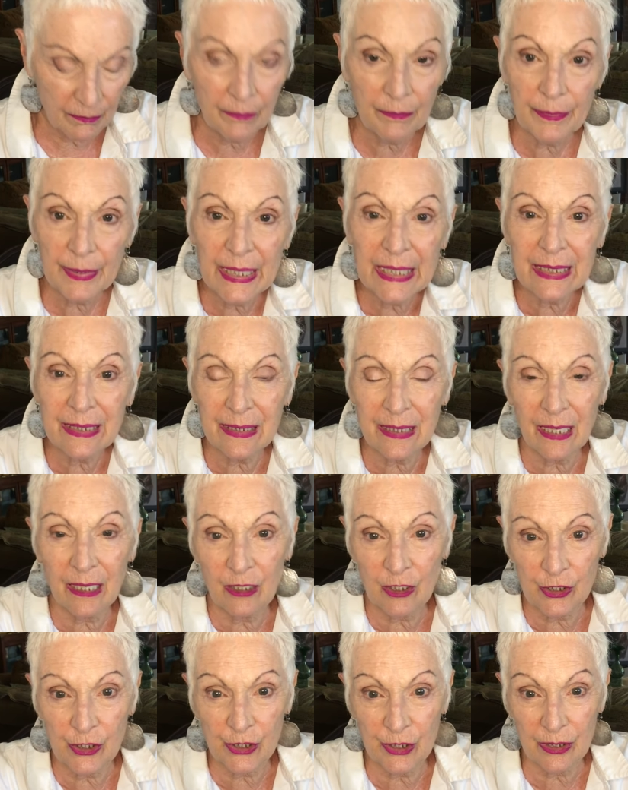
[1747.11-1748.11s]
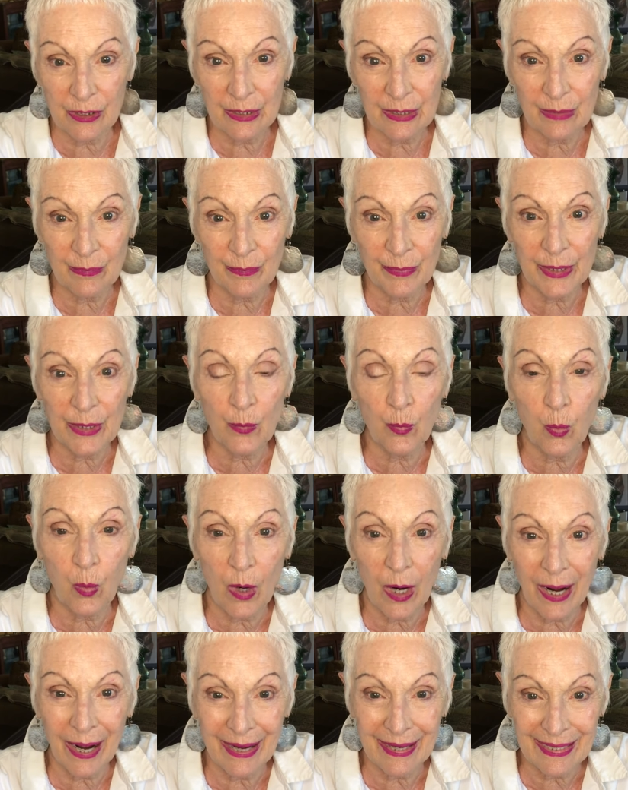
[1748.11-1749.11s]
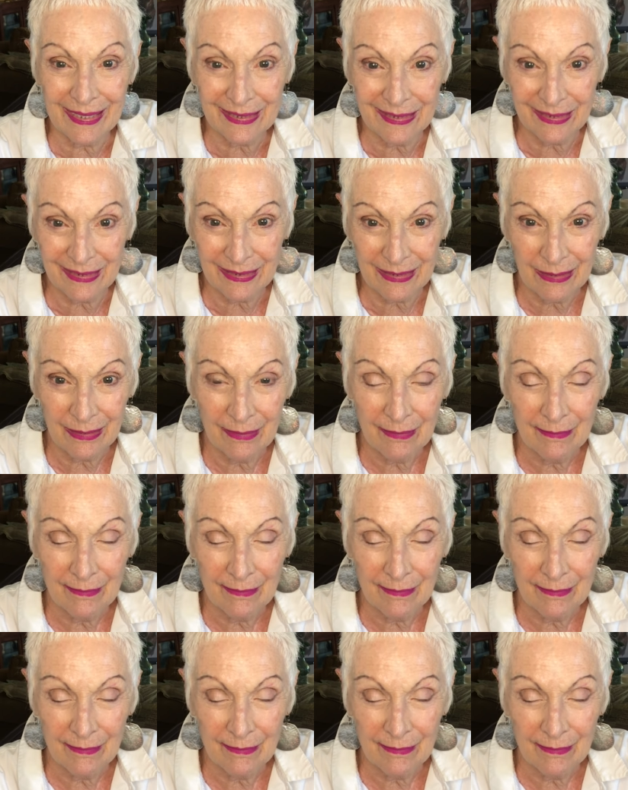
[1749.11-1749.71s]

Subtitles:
Be intelligent, be wise.